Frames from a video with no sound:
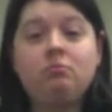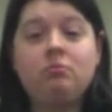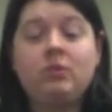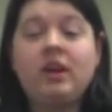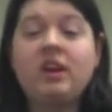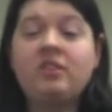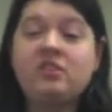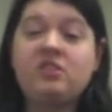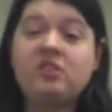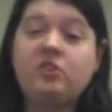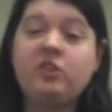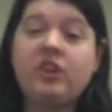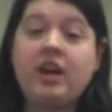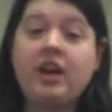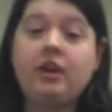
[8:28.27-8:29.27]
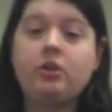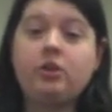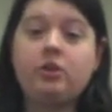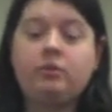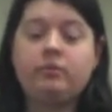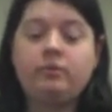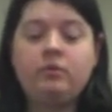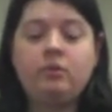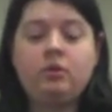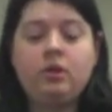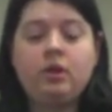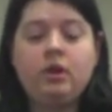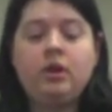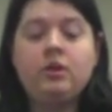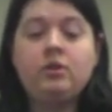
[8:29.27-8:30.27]
because it's near the edge.
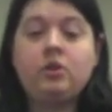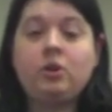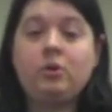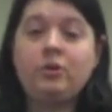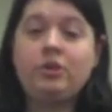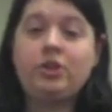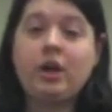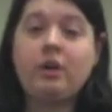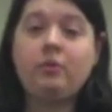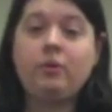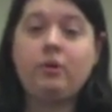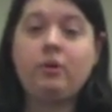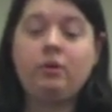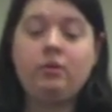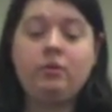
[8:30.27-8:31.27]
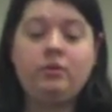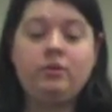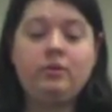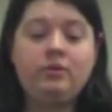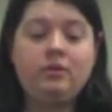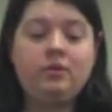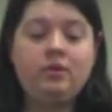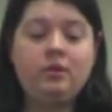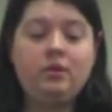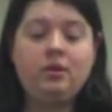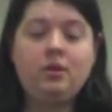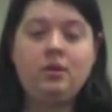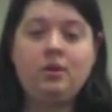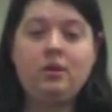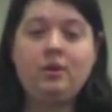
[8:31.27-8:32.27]
So in general,
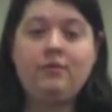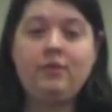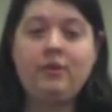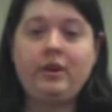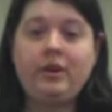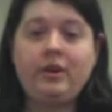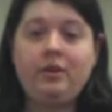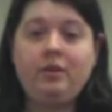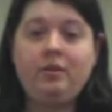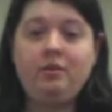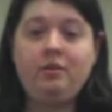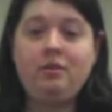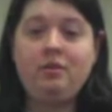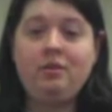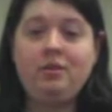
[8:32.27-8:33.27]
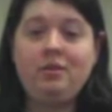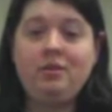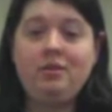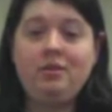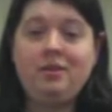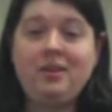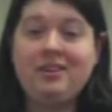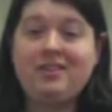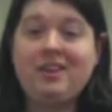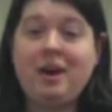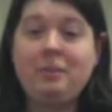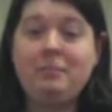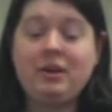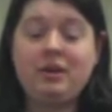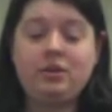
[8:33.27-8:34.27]
if you're here, it's
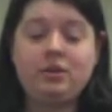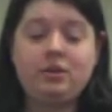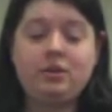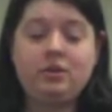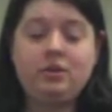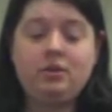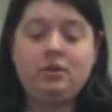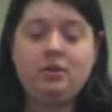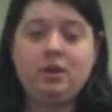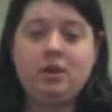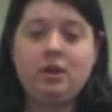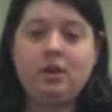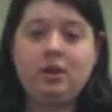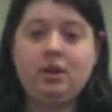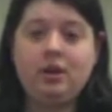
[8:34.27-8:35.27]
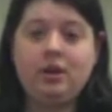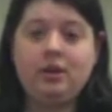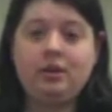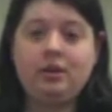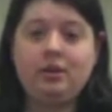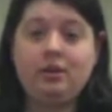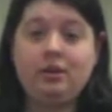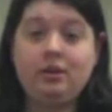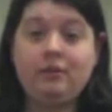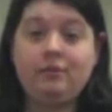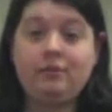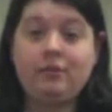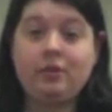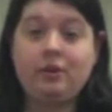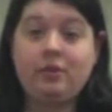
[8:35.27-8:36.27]
high-pitched. You get a little
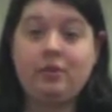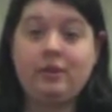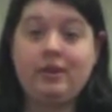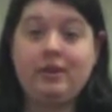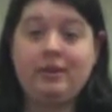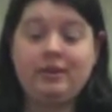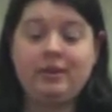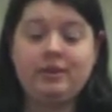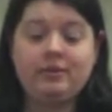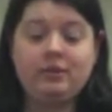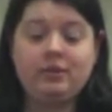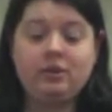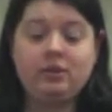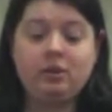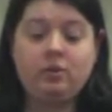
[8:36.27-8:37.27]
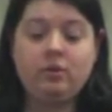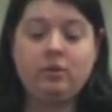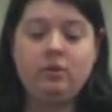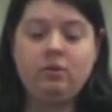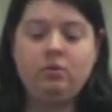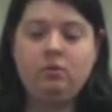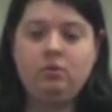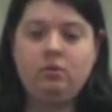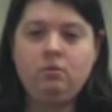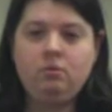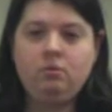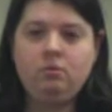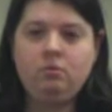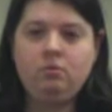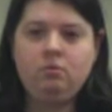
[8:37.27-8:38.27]
further in, it gets a little lower,
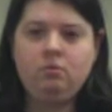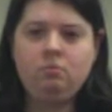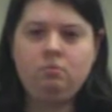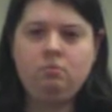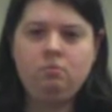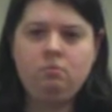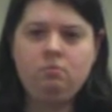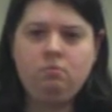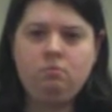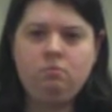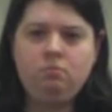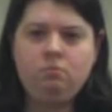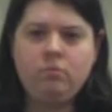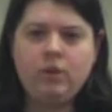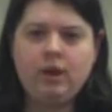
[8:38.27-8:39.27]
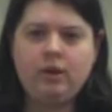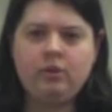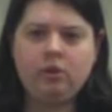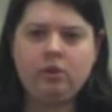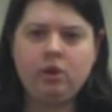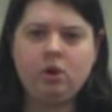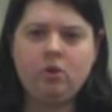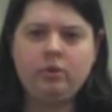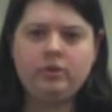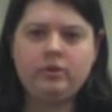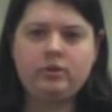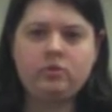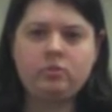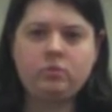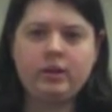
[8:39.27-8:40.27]
and the
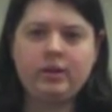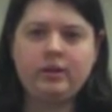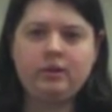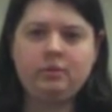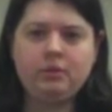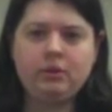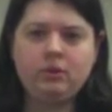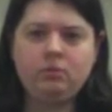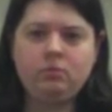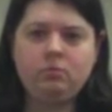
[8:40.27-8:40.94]
lowest is right in the middle.